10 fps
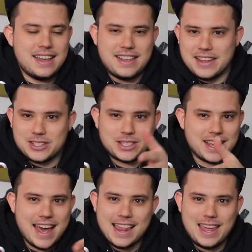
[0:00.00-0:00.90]
they just
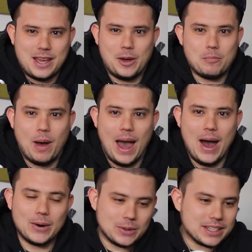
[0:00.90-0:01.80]
kind of like
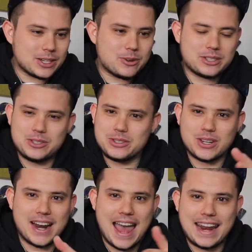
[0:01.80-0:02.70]
compound. Like once you
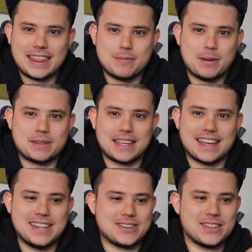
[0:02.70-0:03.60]
start adding them up
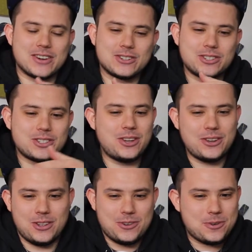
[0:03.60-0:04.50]
together, they're
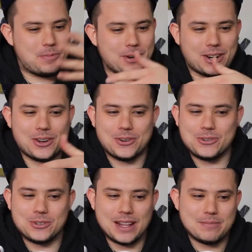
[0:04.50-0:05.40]
super cool.